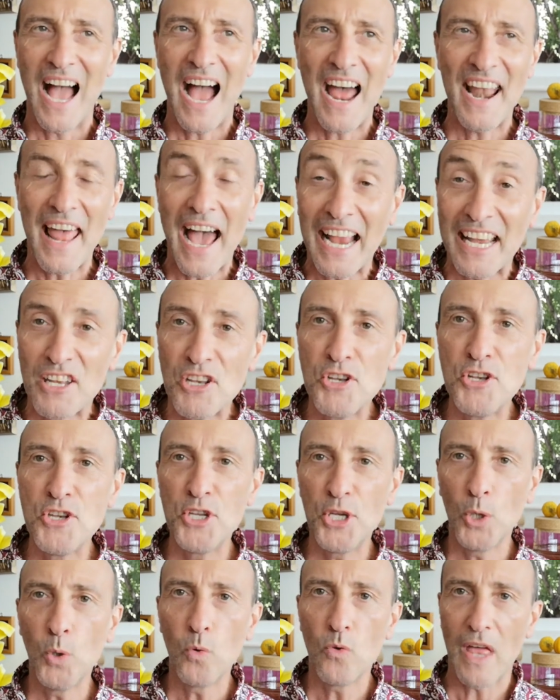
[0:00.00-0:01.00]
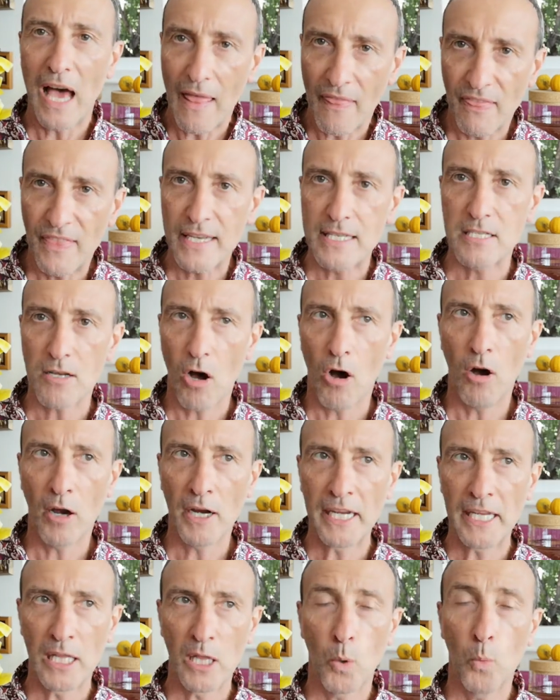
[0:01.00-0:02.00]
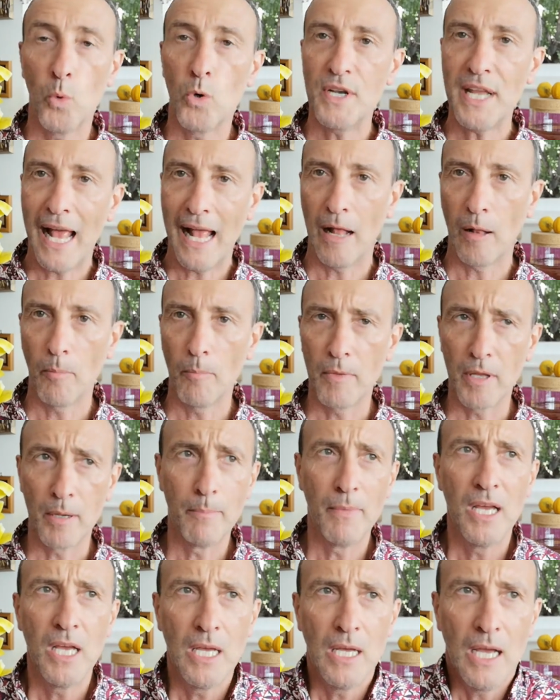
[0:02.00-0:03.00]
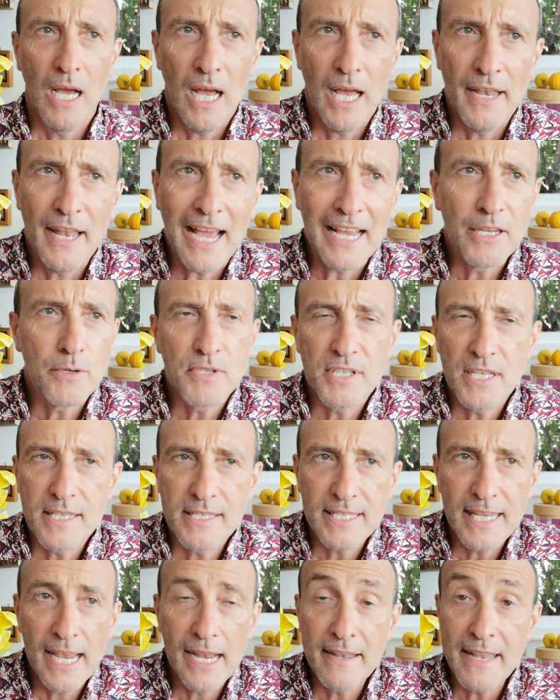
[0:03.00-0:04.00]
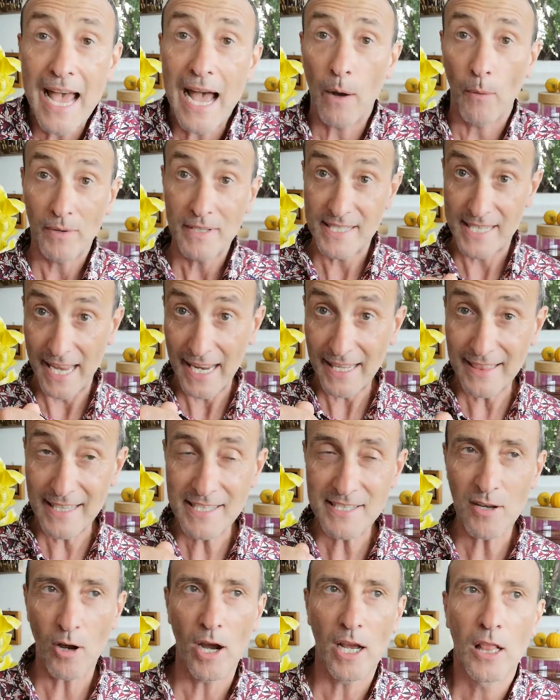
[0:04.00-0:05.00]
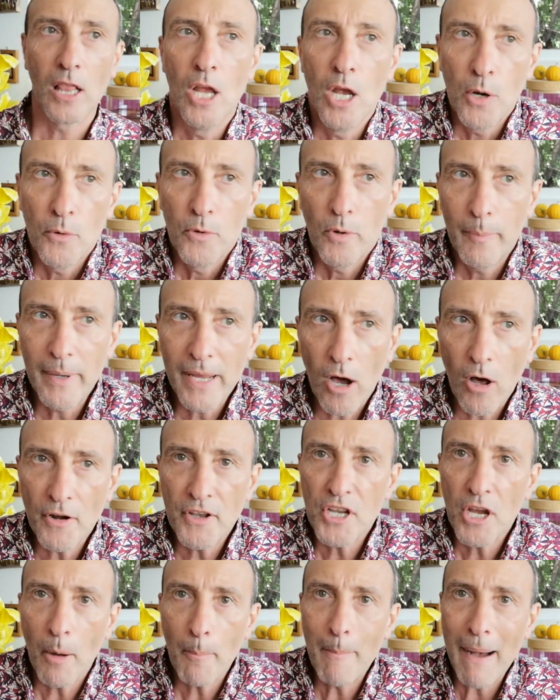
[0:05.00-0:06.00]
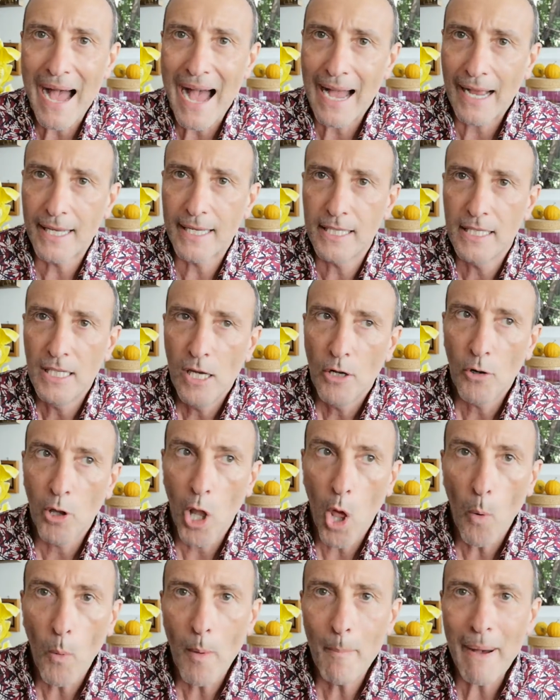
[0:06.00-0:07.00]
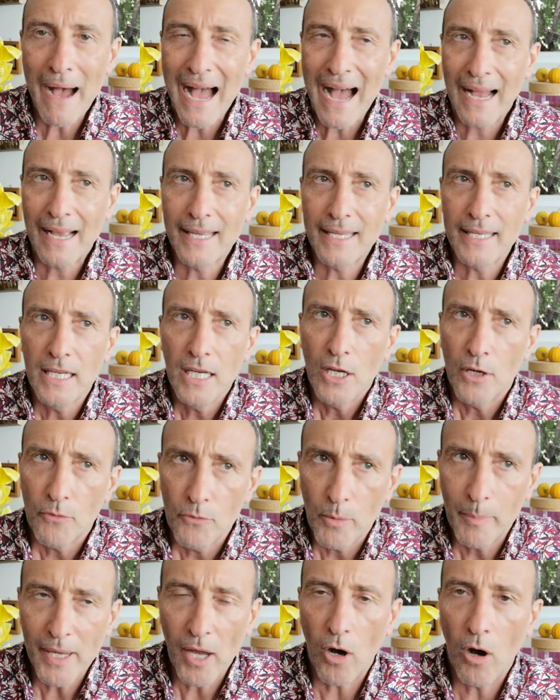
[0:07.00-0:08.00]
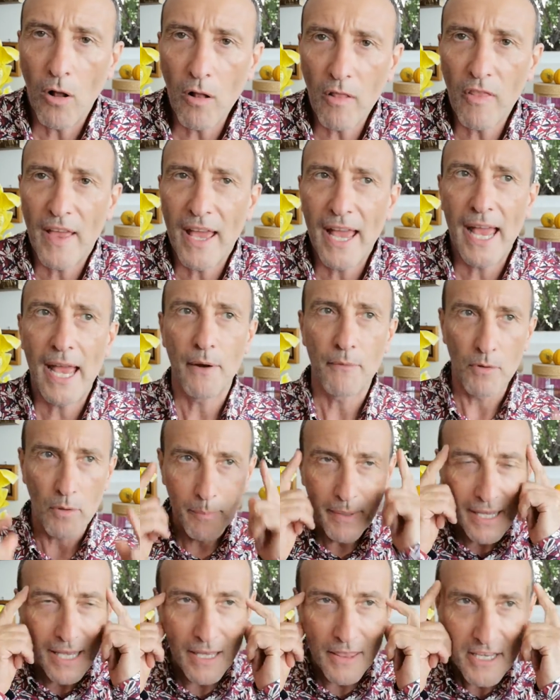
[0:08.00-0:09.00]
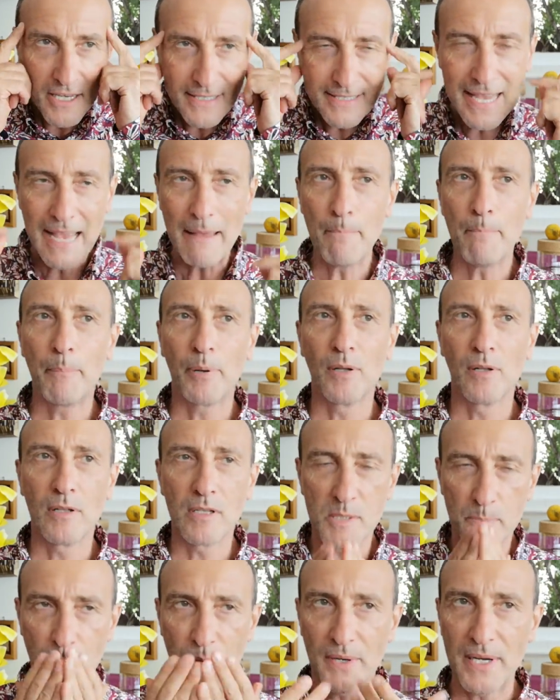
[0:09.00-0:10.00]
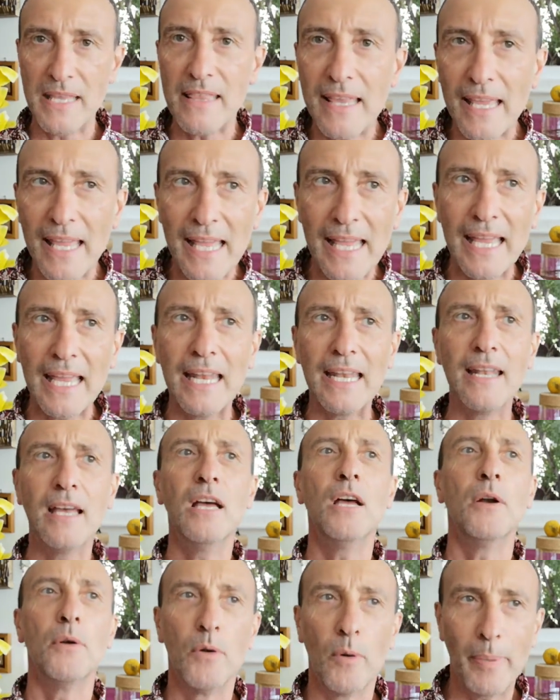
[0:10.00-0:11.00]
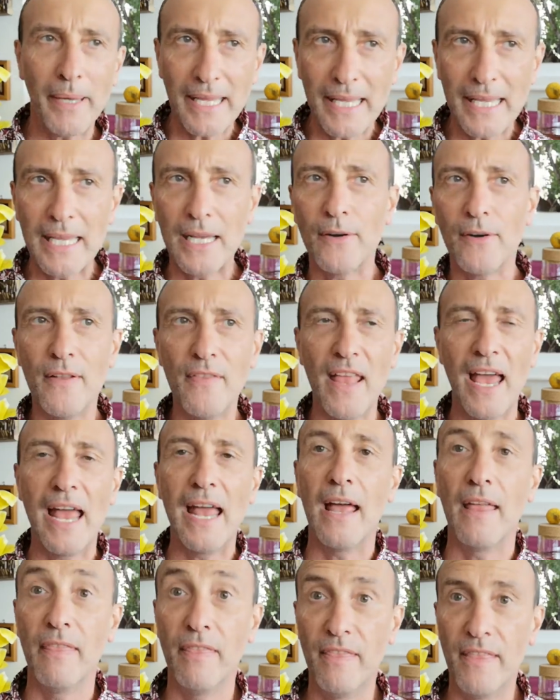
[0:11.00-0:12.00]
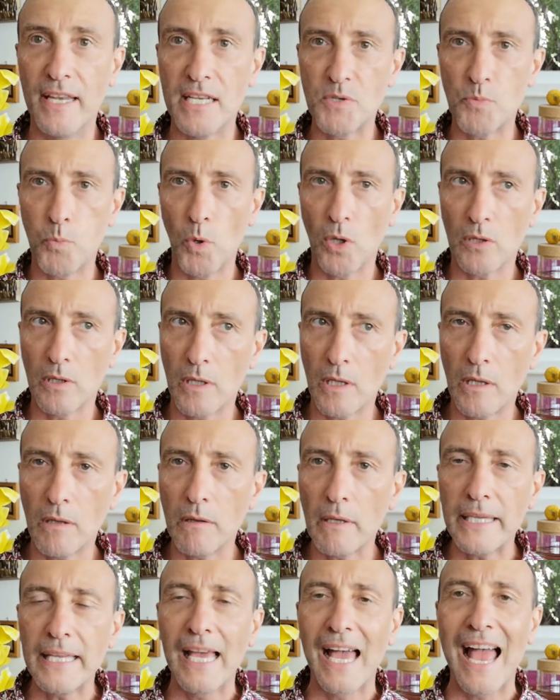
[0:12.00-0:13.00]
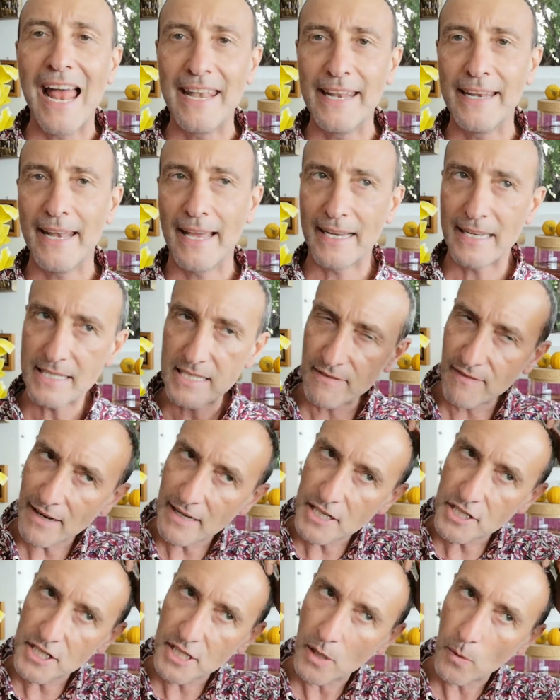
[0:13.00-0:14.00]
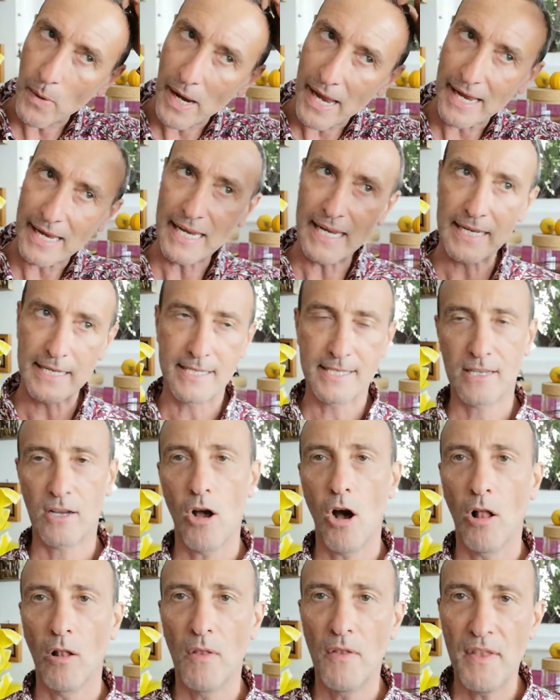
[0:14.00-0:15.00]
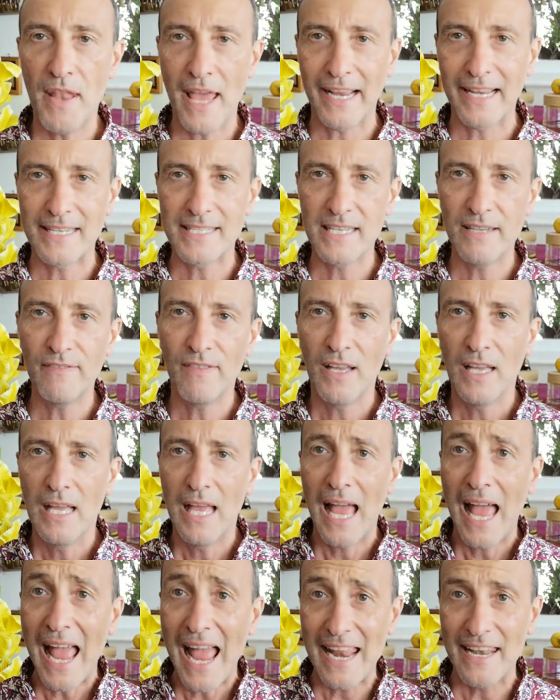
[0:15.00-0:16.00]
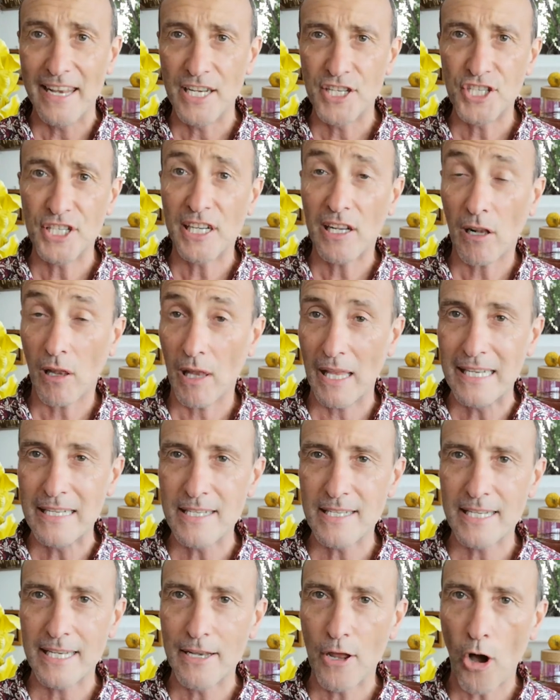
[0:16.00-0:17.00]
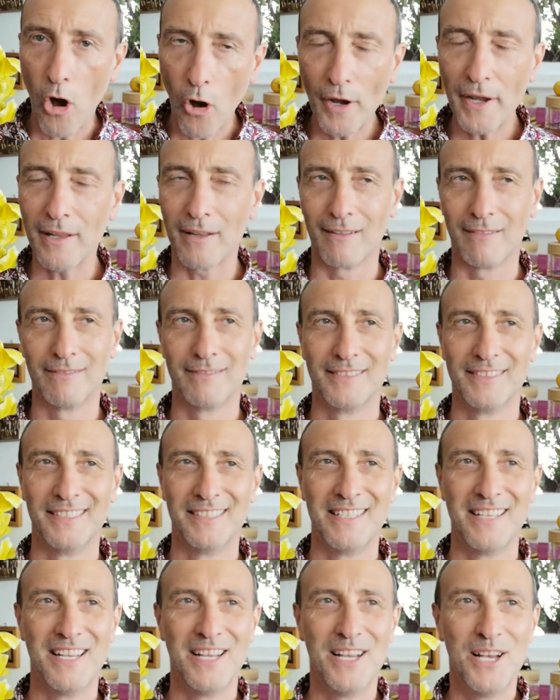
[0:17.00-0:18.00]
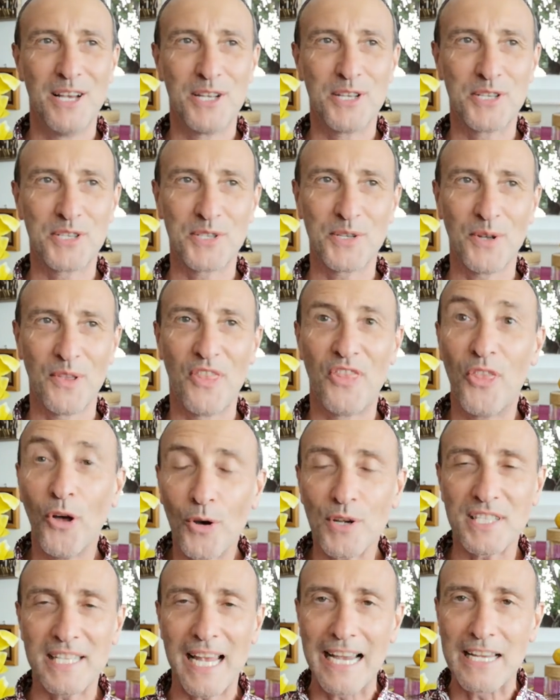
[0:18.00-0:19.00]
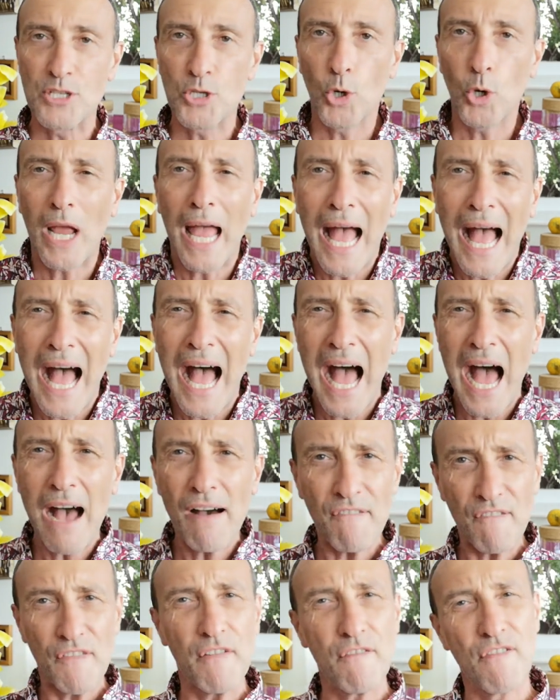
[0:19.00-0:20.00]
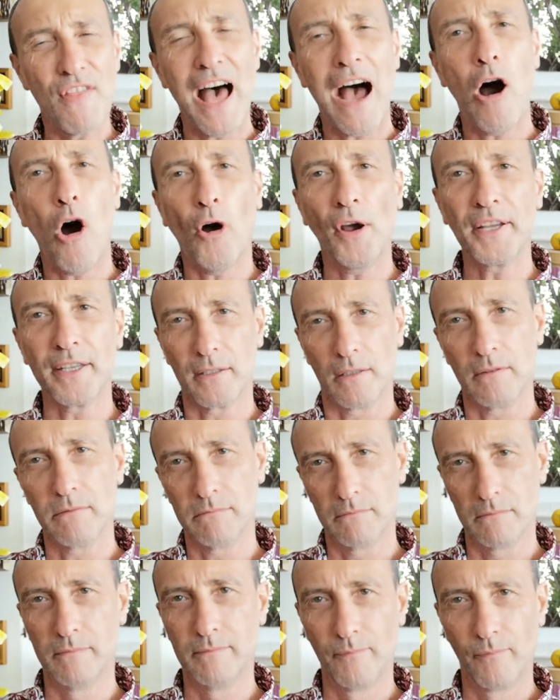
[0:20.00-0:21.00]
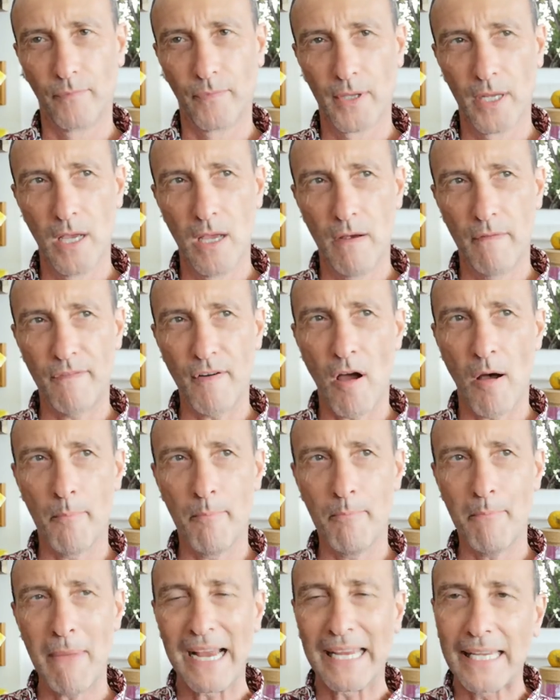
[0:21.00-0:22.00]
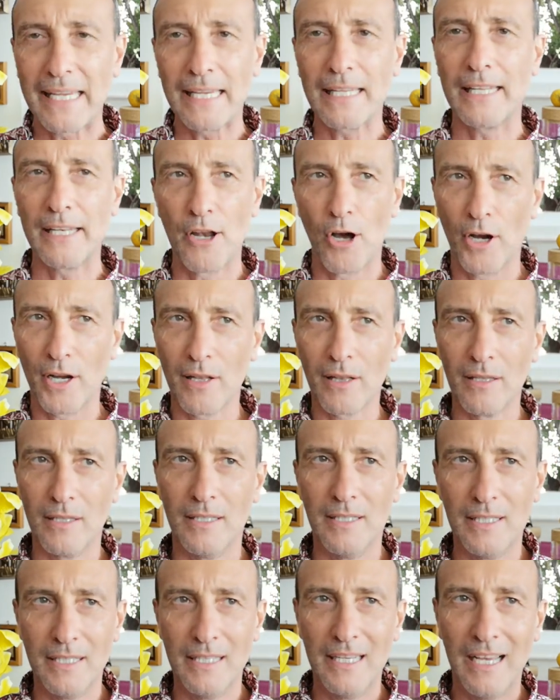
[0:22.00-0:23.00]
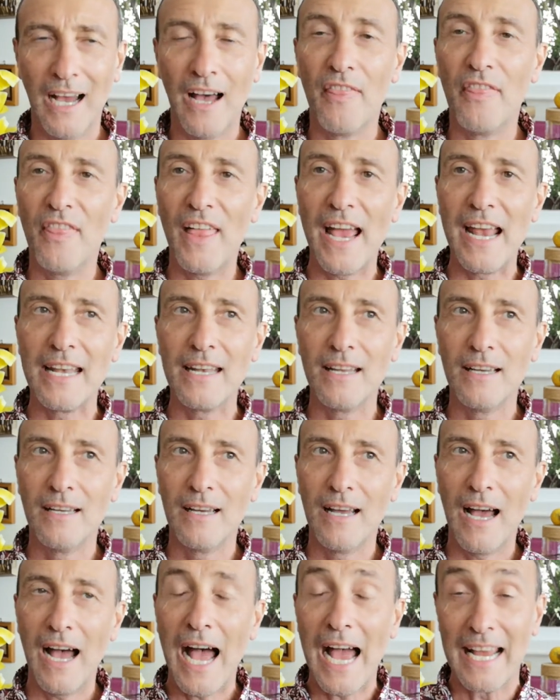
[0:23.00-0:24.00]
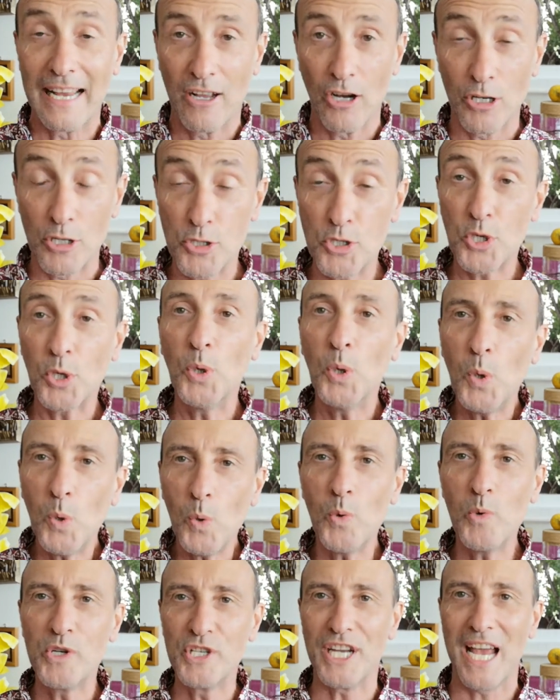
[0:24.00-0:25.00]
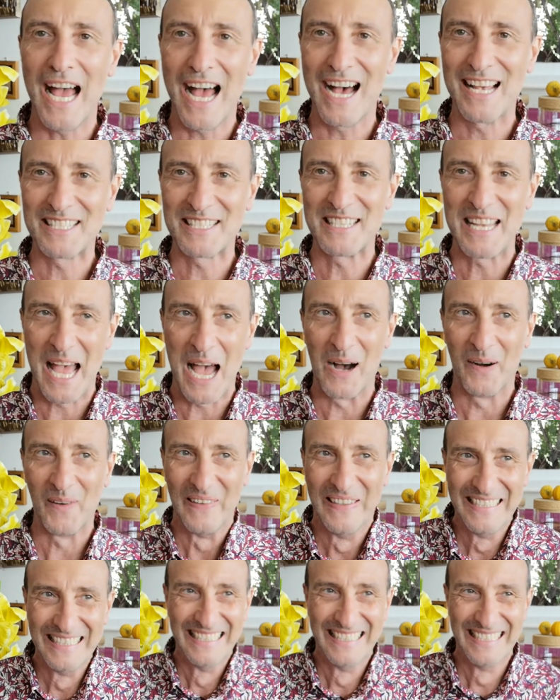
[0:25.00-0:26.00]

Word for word: And I knew that this oil would help them. And I used to say, now take this oil, rub it on your back, lower back, rub it all there, rub it at your temples, breathe it in, rub it here and there, and this will clear any negative energy away. It's called negative energy cleansing oil. So, thus, I took half of that oil from my healing oil and then I got two jars now.